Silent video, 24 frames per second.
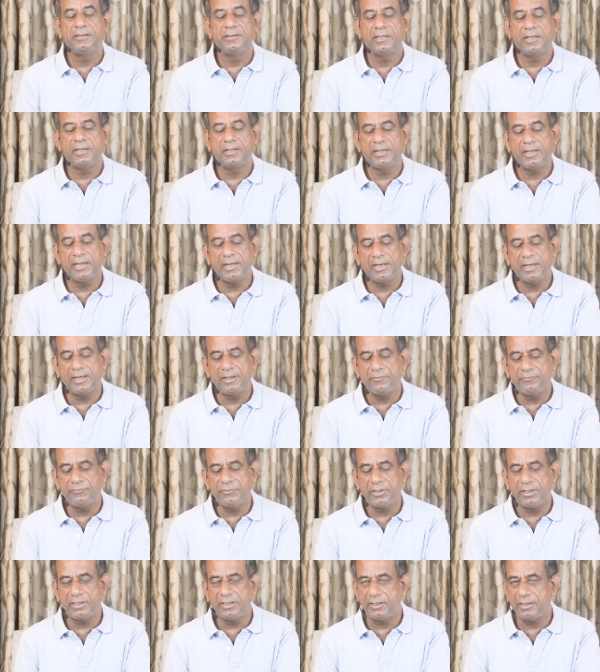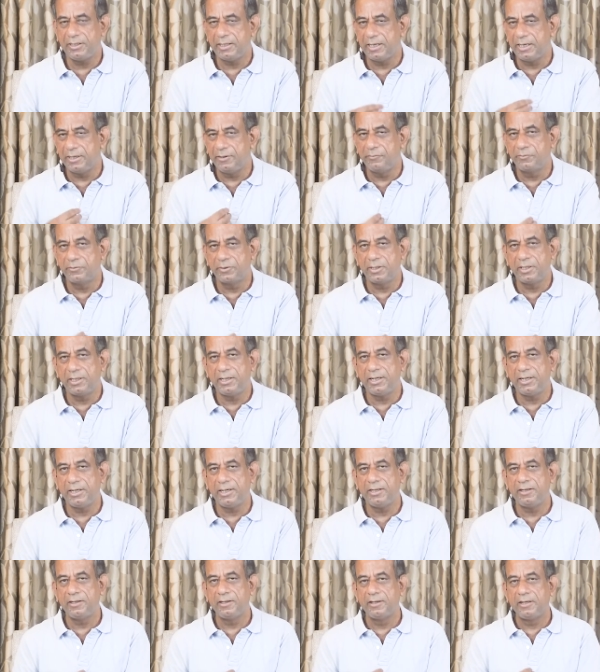The day we
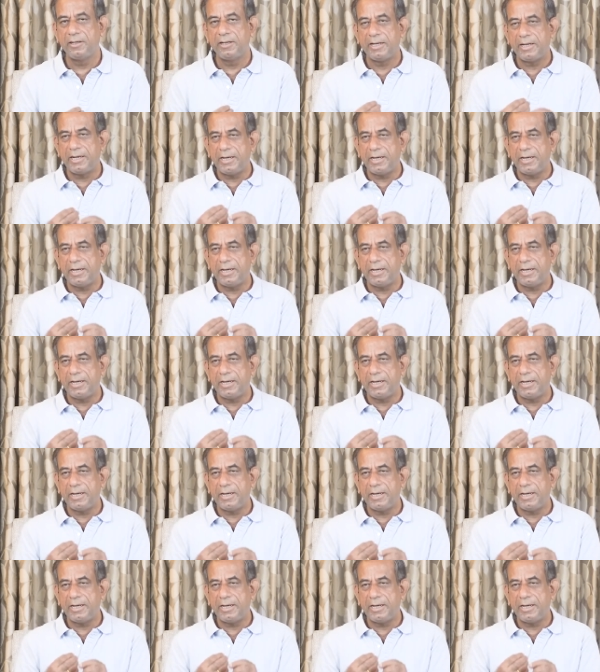inwardly,